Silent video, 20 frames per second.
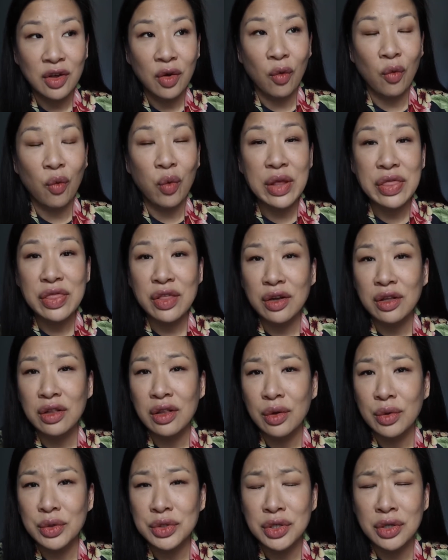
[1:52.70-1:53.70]
with the
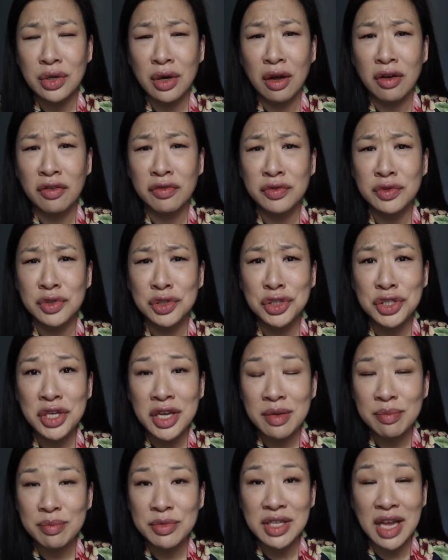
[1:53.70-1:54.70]
closure of
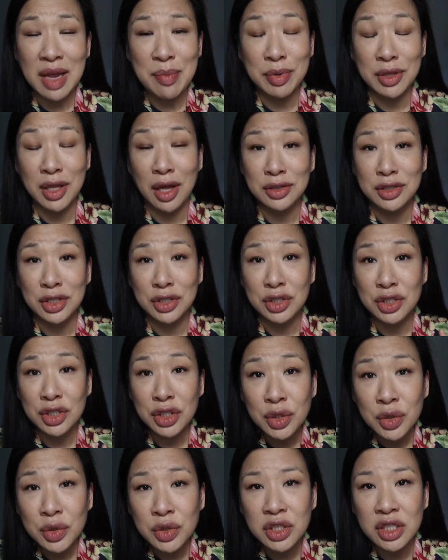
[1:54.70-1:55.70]
gyms. I belong to
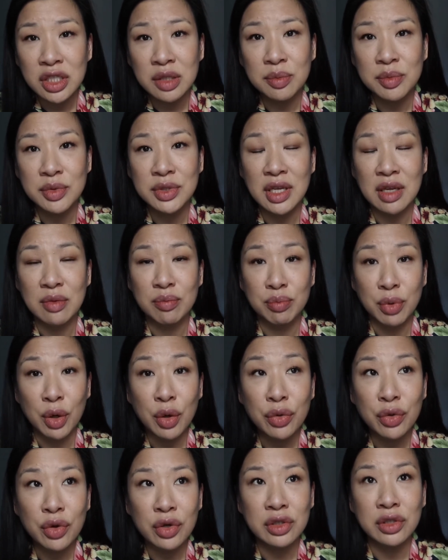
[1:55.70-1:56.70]
two gyms and
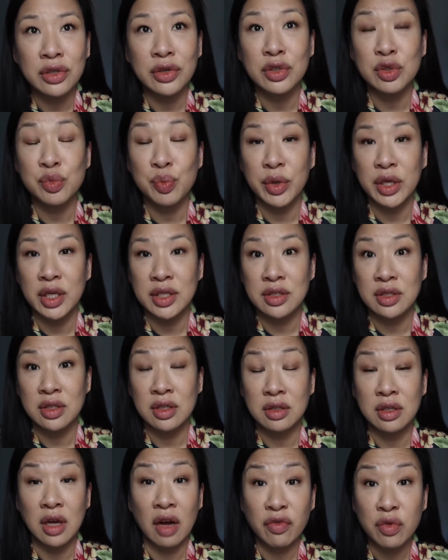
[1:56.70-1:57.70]
both are closed because
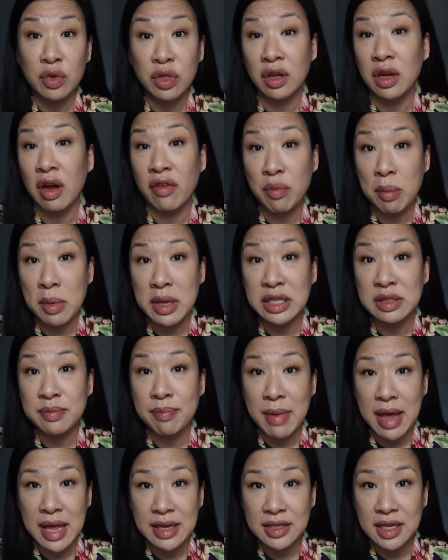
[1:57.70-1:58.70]
gov the government has
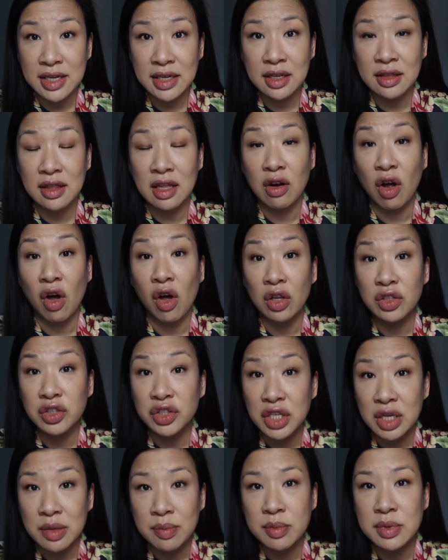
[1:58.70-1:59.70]
mandated that all
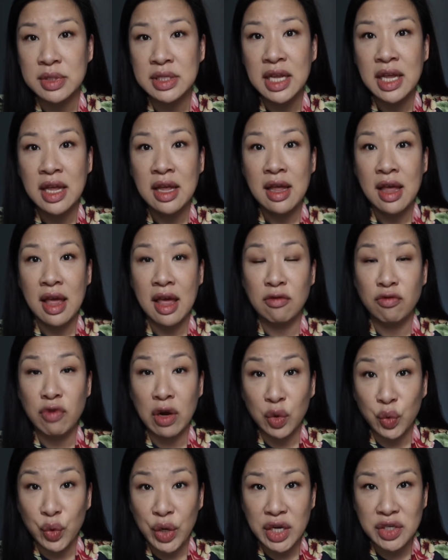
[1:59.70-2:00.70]
gyms and
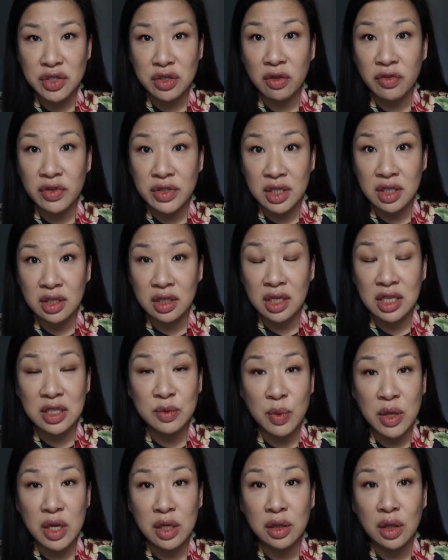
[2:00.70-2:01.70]
recreational facilities
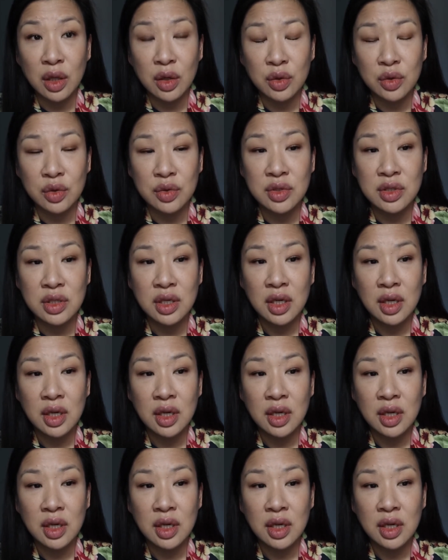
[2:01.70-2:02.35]
be closed.